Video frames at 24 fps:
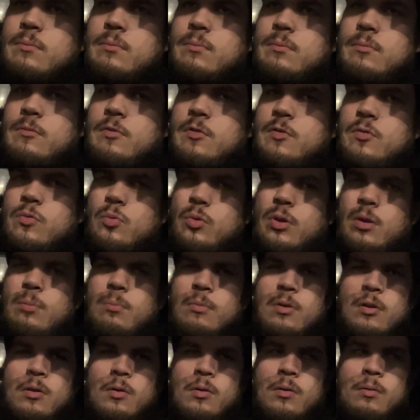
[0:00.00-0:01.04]

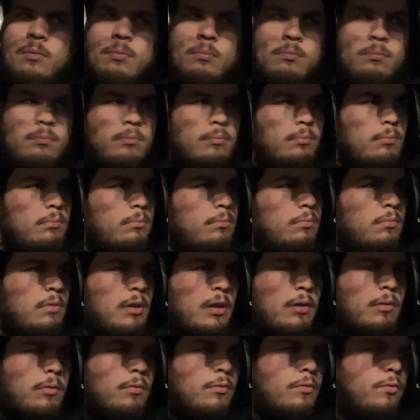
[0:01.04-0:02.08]
streamer,
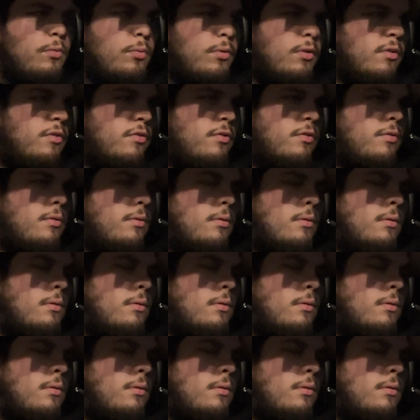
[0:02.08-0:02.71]
like on Twitch,